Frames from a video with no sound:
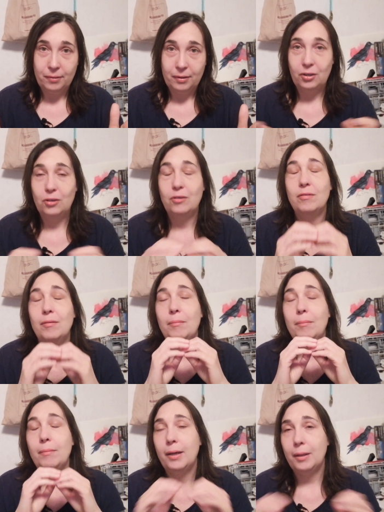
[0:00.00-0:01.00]
It just
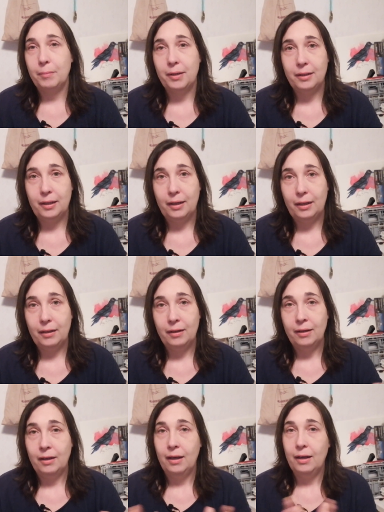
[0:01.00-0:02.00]
made my day,
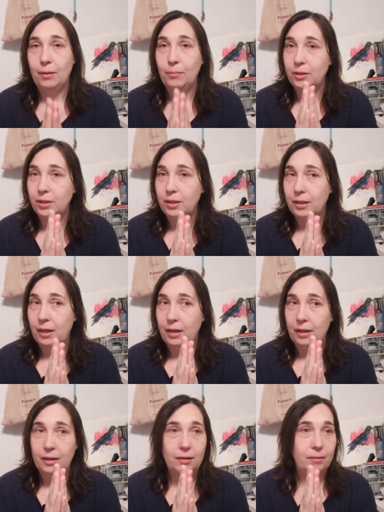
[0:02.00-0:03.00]
and I wish
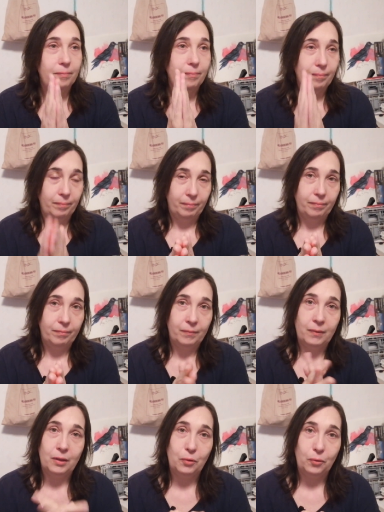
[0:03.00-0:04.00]
I
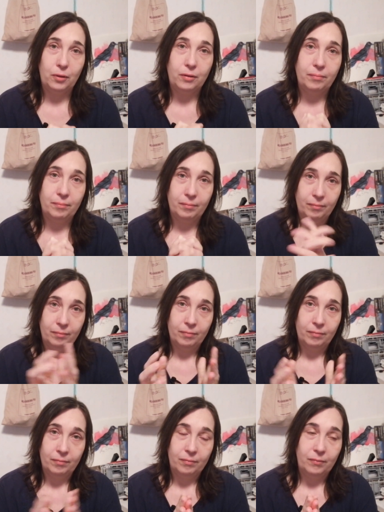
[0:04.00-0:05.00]
could,
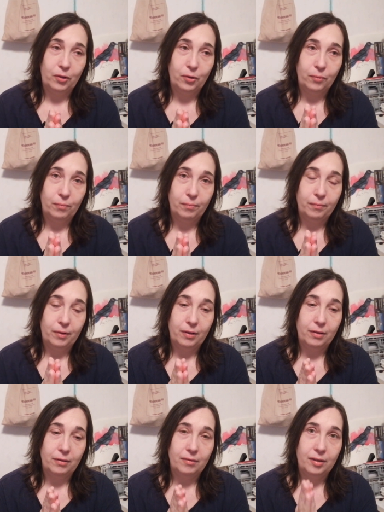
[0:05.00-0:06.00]
you know,
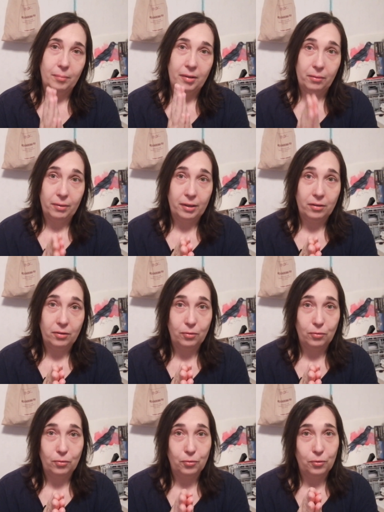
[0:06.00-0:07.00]
send my
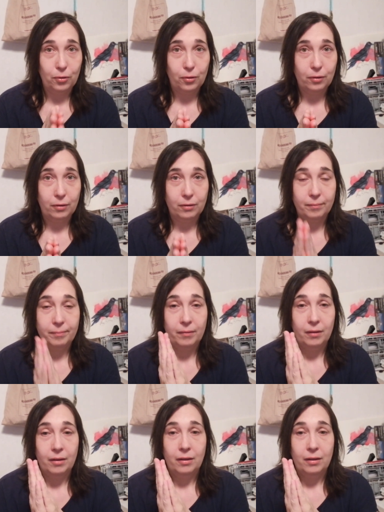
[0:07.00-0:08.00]
gratitude to her.
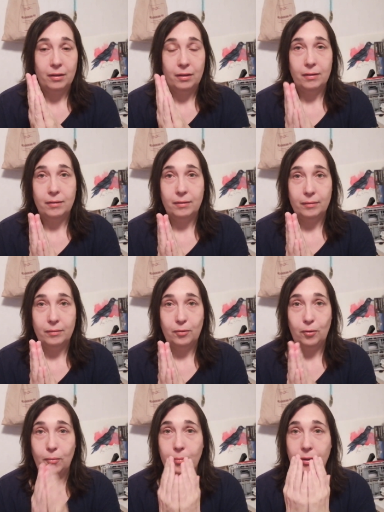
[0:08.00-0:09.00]

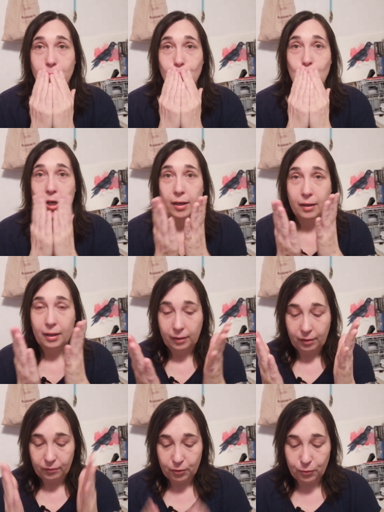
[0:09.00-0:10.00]
But I
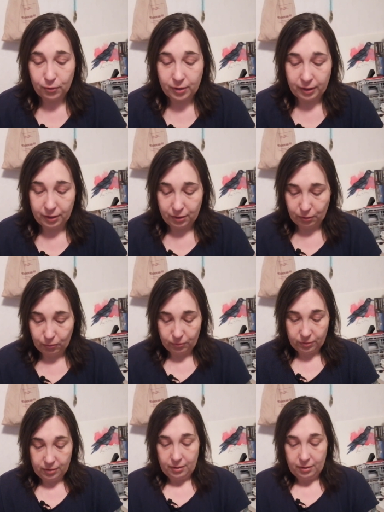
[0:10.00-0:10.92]
love you, thank you.